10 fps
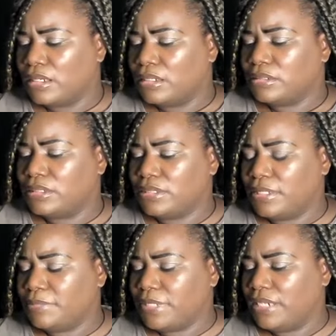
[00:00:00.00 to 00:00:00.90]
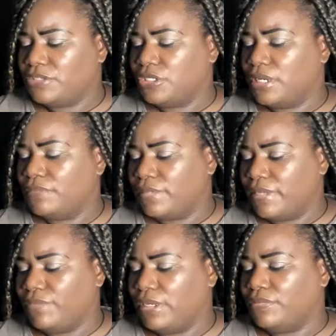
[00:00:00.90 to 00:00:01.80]
The temptation of
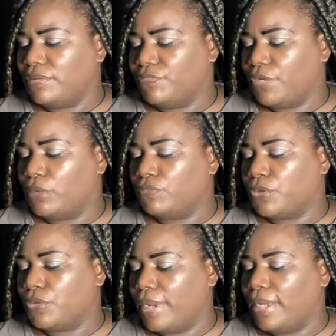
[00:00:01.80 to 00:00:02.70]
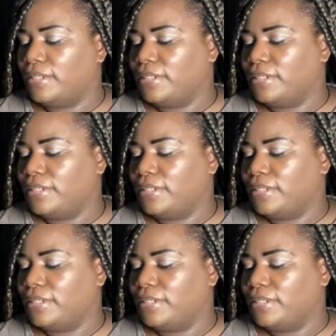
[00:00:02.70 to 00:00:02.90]
living, the fear of regret,